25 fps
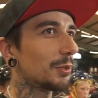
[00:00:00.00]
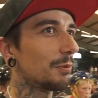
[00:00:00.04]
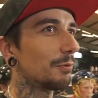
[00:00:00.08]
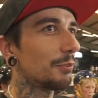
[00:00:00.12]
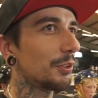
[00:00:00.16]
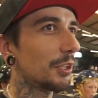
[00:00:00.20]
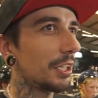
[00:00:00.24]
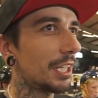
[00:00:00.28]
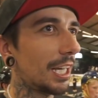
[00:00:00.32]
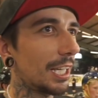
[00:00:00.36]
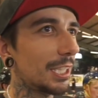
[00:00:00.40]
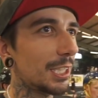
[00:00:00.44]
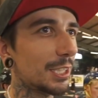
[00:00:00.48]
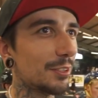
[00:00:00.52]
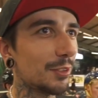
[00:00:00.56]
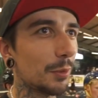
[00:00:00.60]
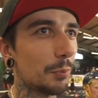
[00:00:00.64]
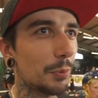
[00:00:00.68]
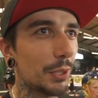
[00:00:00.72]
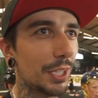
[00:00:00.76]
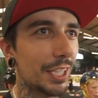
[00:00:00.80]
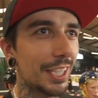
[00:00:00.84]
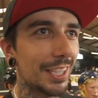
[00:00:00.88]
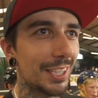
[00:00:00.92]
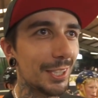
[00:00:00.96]
something nice for
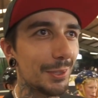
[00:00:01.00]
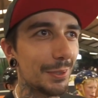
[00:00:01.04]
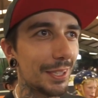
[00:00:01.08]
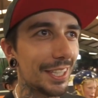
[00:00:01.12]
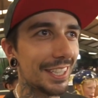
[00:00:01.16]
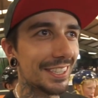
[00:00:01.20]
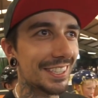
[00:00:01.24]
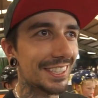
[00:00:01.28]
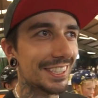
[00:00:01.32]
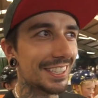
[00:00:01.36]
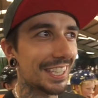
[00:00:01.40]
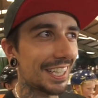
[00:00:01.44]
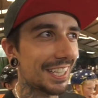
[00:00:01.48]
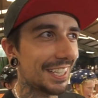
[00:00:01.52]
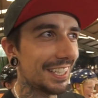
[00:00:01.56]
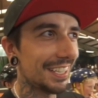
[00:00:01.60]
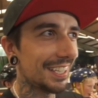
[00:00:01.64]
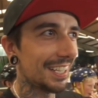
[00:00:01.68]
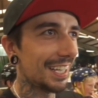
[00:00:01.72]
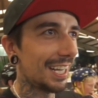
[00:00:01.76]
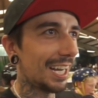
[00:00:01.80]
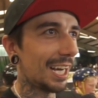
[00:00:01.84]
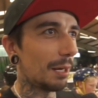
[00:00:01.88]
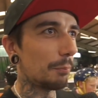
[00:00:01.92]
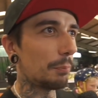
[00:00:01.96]
bringing you here today
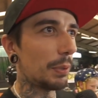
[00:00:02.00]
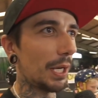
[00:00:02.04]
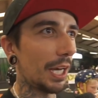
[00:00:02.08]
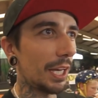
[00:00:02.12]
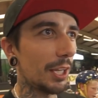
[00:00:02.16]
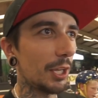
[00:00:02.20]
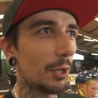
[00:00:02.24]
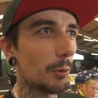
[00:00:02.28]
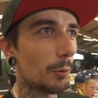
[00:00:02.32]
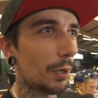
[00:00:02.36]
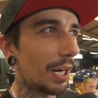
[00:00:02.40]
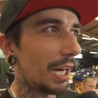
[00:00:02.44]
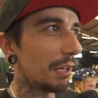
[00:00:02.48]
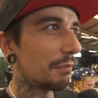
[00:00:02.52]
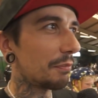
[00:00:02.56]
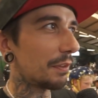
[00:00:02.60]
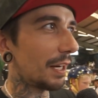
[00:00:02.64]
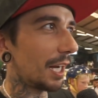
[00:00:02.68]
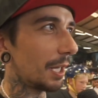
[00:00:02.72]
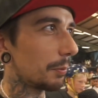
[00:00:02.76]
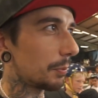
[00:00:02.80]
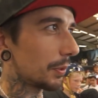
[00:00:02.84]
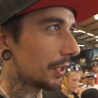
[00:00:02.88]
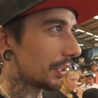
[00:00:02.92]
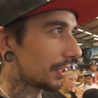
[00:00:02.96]
and paying the
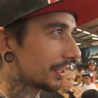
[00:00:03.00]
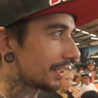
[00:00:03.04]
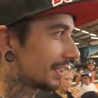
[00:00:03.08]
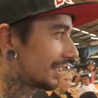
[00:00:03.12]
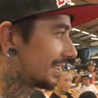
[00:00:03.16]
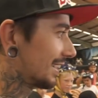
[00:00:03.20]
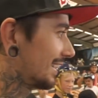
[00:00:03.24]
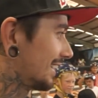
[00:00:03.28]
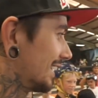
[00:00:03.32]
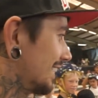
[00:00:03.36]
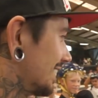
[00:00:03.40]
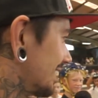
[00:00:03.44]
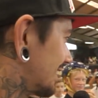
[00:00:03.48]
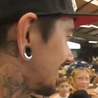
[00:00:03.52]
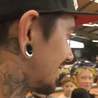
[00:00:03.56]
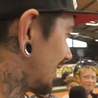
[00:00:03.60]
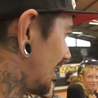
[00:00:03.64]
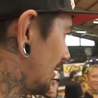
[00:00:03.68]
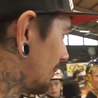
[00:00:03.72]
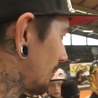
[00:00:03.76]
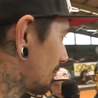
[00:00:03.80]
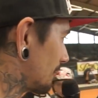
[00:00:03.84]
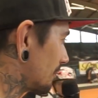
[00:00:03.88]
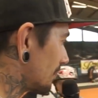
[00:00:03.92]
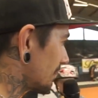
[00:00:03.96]
Wi-Fi bill.
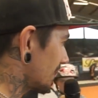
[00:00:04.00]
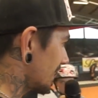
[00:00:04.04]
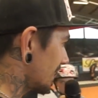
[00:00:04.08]
So